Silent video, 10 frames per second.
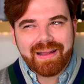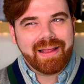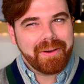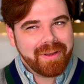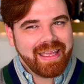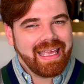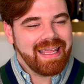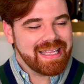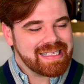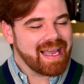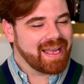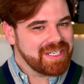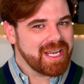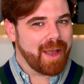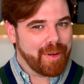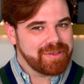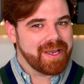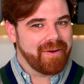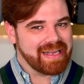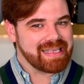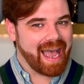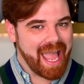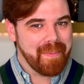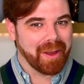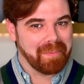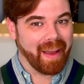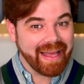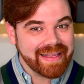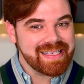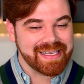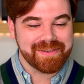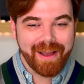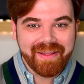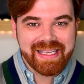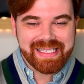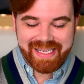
Low-key, this Andiamo tote is high up on my list as well this